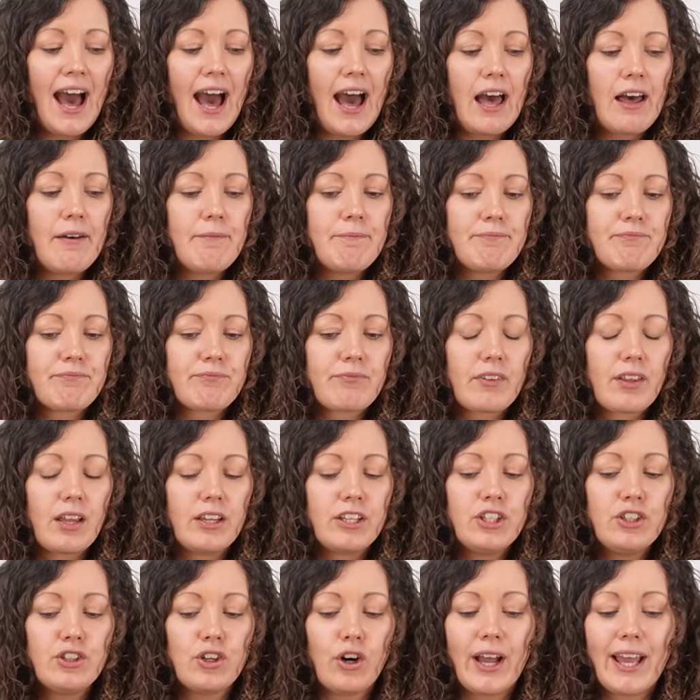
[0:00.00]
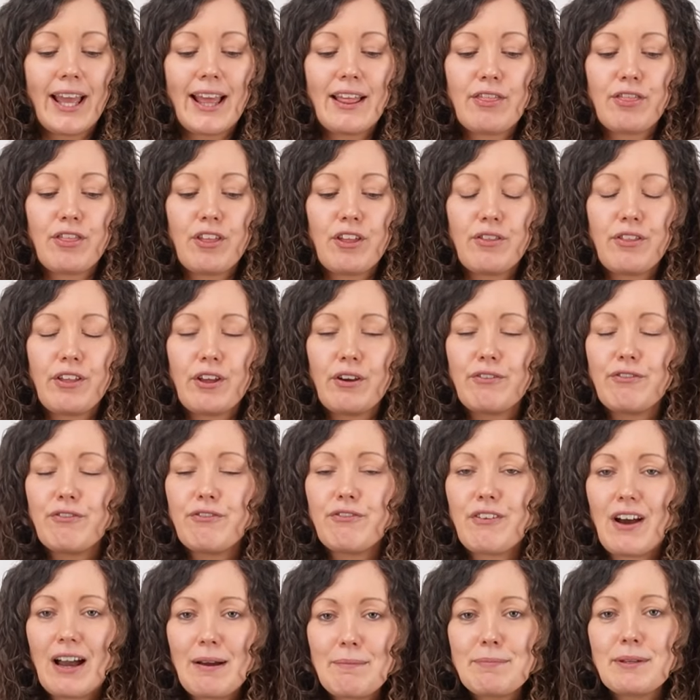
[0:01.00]
you know, they're
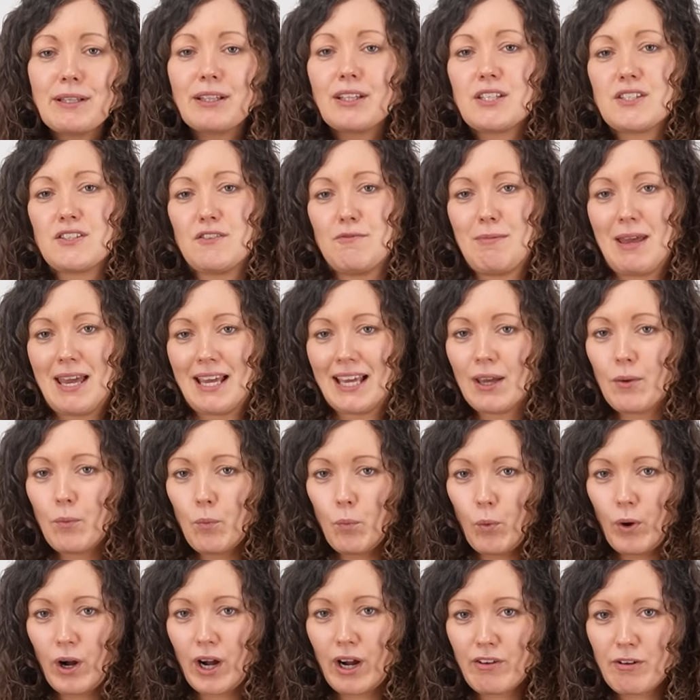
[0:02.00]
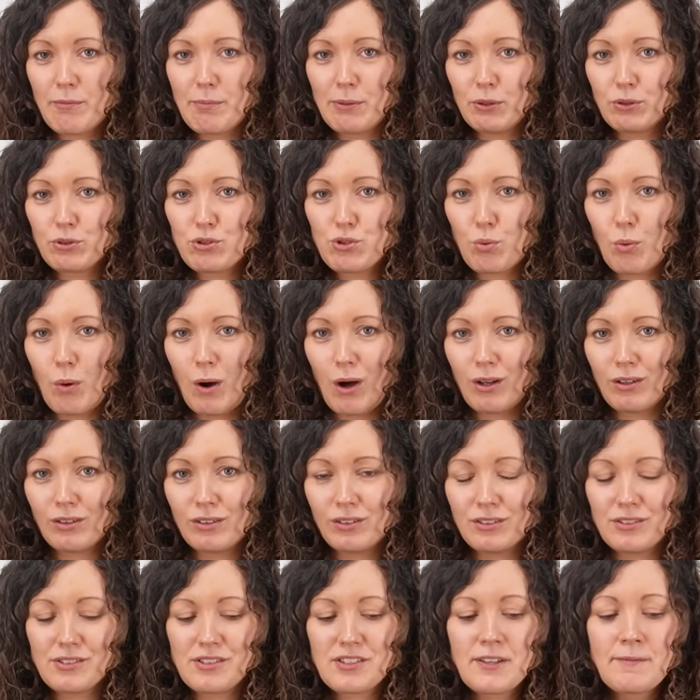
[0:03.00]
fabulous for making wearable
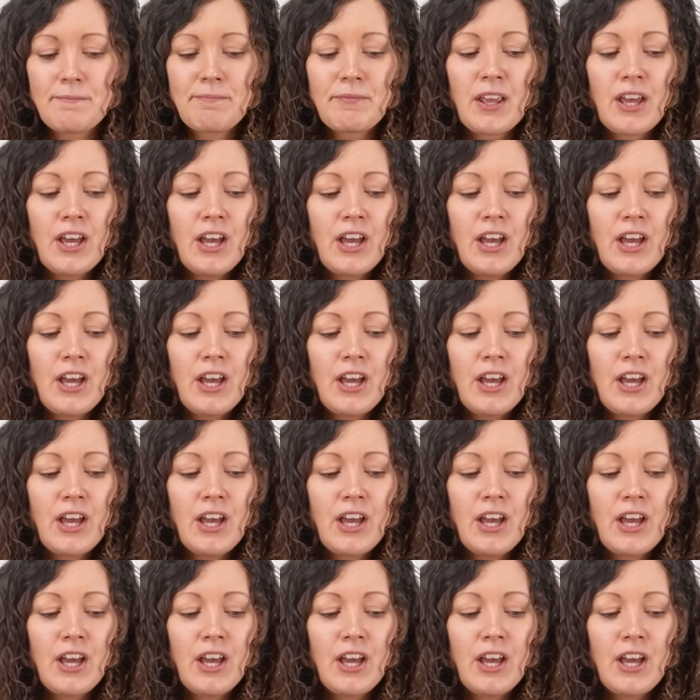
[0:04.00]
twills.